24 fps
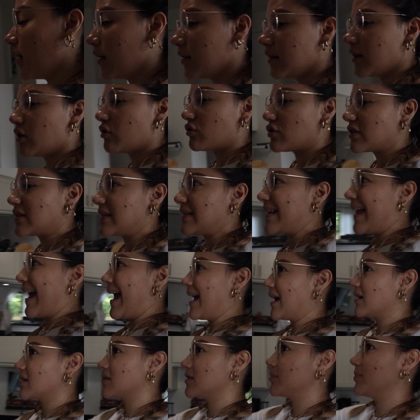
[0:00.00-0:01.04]
little
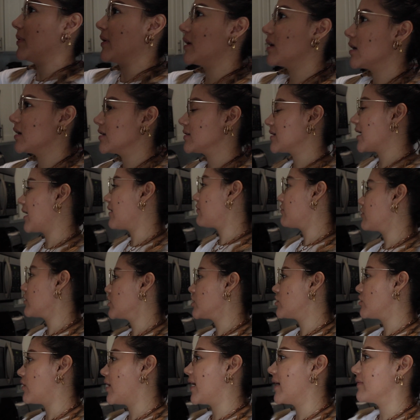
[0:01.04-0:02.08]
snacks, because I
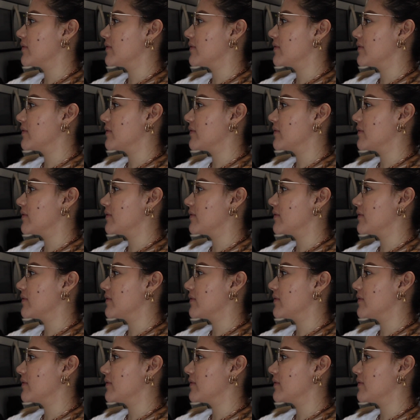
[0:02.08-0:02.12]
really don't